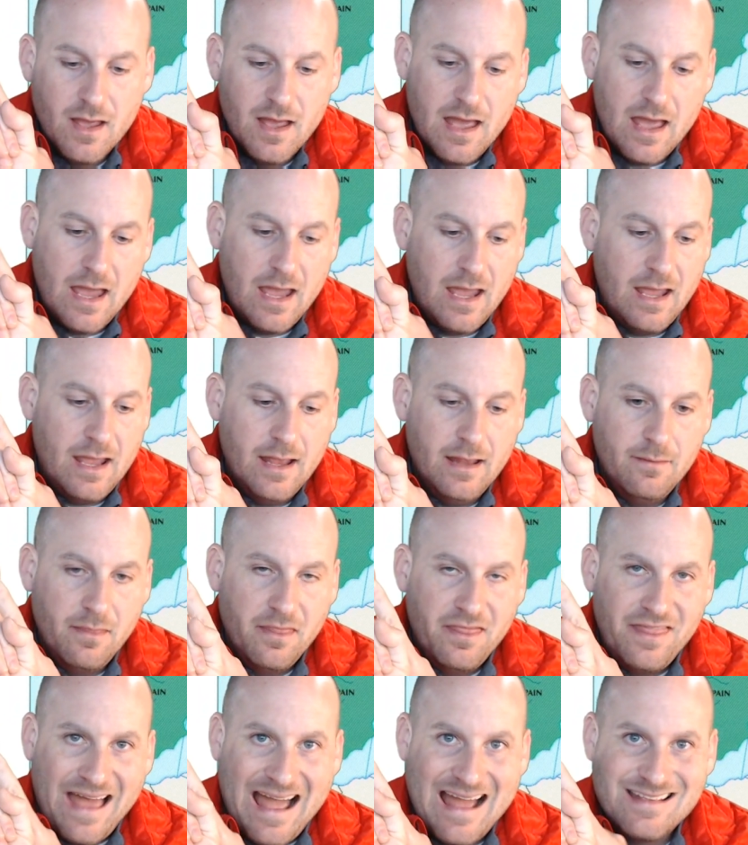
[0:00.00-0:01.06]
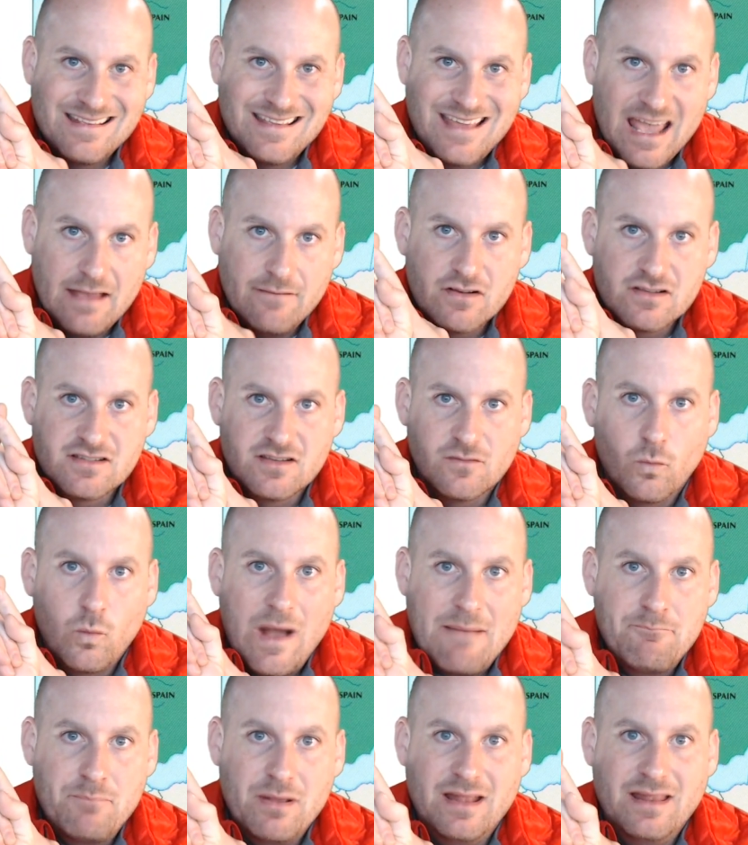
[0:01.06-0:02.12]
And that gave us a
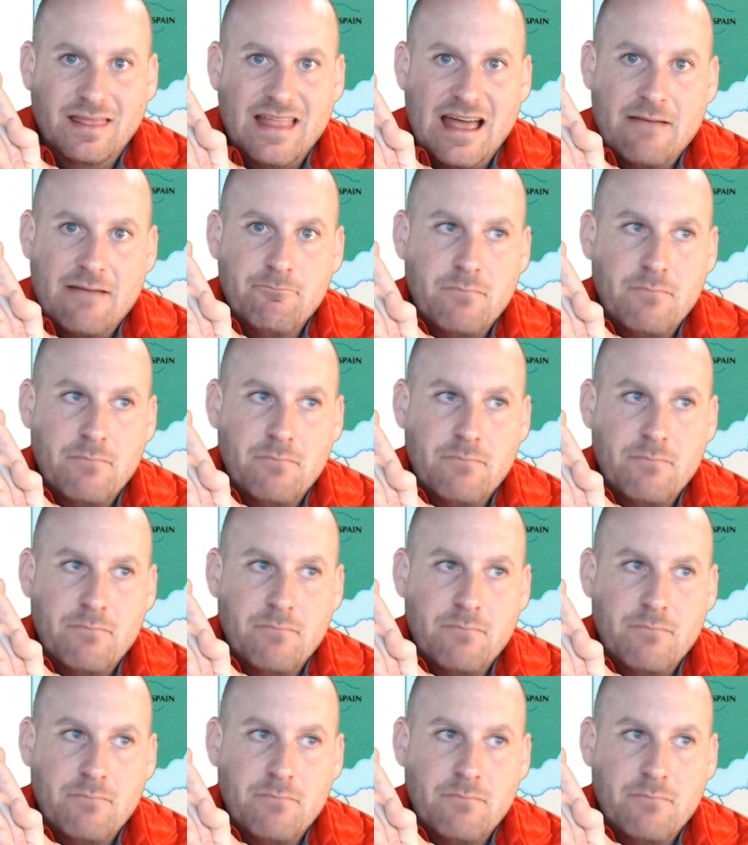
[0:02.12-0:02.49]
weapon that